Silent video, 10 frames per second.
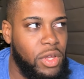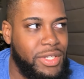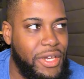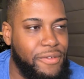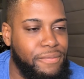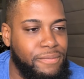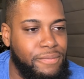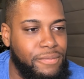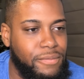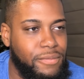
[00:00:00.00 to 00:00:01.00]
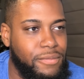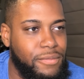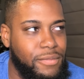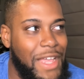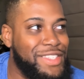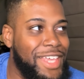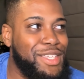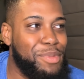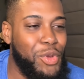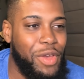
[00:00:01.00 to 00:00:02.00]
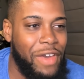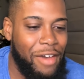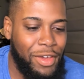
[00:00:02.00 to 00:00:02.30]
a second. That's the beauty of having